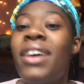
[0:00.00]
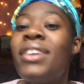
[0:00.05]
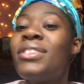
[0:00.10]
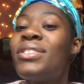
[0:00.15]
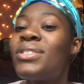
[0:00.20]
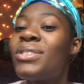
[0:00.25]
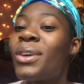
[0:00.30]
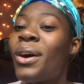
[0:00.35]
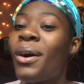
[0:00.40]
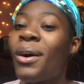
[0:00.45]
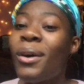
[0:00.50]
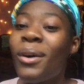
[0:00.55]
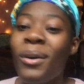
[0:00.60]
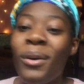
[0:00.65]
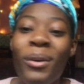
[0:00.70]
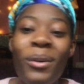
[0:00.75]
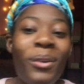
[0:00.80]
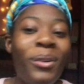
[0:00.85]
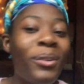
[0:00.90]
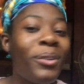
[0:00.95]

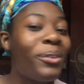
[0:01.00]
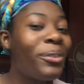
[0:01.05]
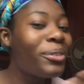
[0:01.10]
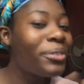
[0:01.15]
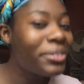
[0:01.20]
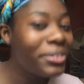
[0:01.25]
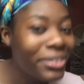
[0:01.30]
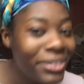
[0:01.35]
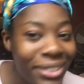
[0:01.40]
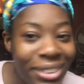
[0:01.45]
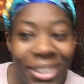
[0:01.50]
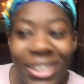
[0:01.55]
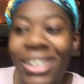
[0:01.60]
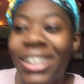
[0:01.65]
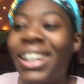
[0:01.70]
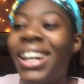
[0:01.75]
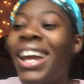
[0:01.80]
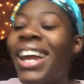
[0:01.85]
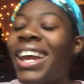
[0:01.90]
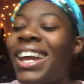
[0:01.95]
So
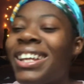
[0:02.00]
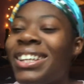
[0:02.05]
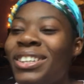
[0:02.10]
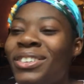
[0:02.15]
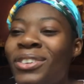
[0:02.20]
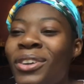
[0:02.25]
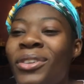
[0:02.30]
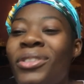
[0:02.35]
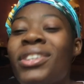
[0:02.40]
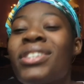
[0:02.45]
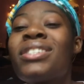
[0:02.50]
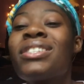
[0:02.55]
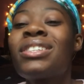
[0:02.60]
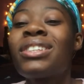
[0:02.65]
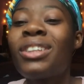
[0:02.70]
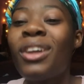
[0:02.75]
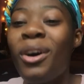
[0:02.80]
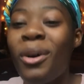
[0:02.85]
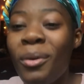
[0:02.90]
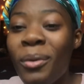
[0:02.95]
and you know the
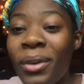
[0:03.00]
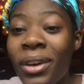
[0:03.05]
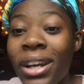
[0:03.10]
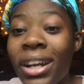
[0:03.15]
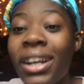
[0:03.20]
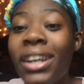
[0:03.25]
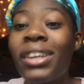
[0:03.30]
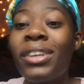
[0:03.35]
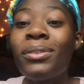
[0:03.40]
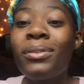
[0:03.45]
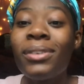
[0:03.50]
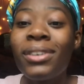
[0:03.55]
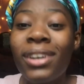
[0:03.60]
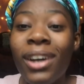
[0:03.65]
slower you